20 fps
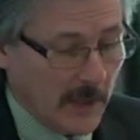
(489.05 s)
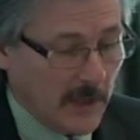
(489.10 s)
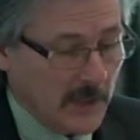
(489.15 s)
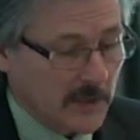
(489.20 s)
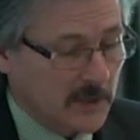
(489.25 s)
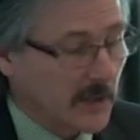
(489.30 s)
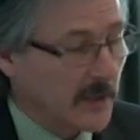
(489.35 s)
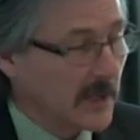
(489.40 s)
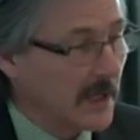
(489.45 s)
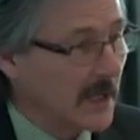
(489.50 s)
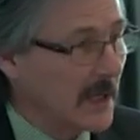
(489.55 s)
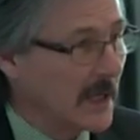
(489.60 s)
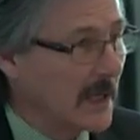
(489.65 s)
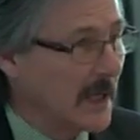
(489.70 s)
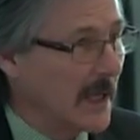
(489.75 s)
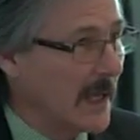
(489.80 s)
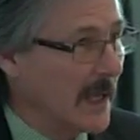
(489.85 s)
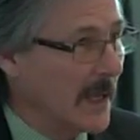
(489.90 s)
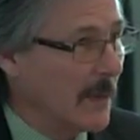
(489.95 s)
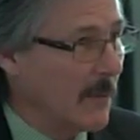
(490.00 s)
So the uh,
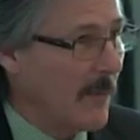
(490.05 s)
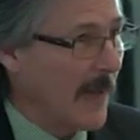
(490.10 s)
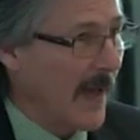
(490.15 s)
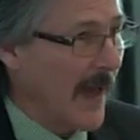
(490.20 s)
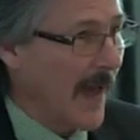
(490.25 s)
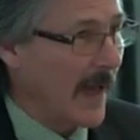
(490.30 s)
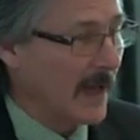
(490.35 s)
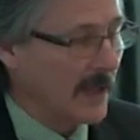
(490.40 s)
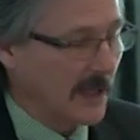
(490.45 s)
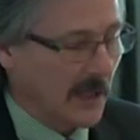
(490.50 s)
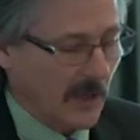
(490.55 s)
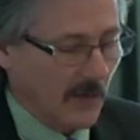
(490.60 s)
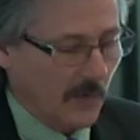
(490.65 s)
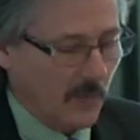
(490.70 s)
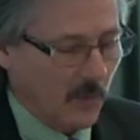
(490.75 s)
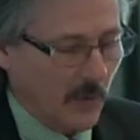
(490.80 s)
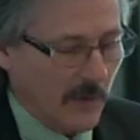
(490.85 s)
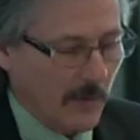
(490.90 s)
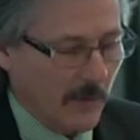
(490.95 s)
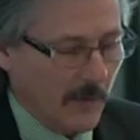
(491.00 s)
impact,
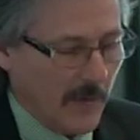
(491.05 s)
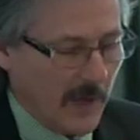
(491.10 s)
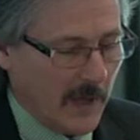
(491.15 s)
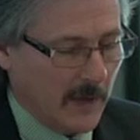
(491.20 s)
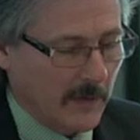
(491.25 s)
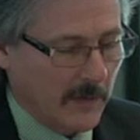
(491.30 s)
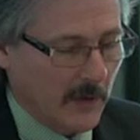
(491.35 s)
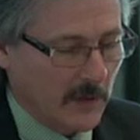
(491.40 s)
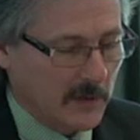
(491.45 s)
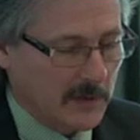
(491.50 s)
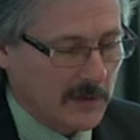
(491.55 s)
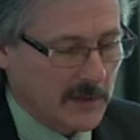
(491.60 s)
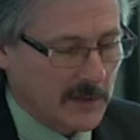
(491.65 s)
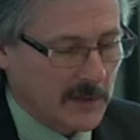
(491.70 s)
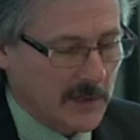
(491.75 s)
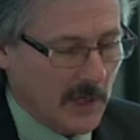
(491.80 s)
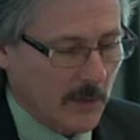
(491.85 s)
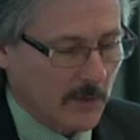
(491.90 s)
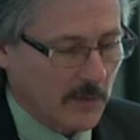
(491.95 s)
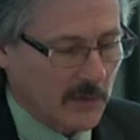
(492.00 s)
if we make those
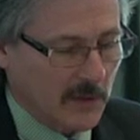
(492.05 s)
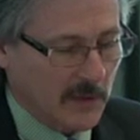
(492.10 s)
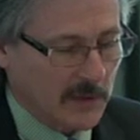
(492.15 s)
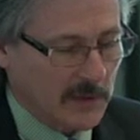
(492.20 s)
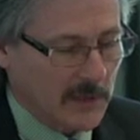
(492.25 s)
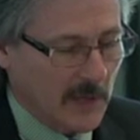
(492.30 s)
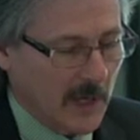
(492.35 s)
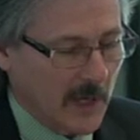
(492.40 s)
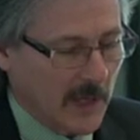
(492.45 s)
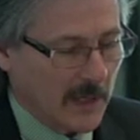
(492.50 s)
assumptions,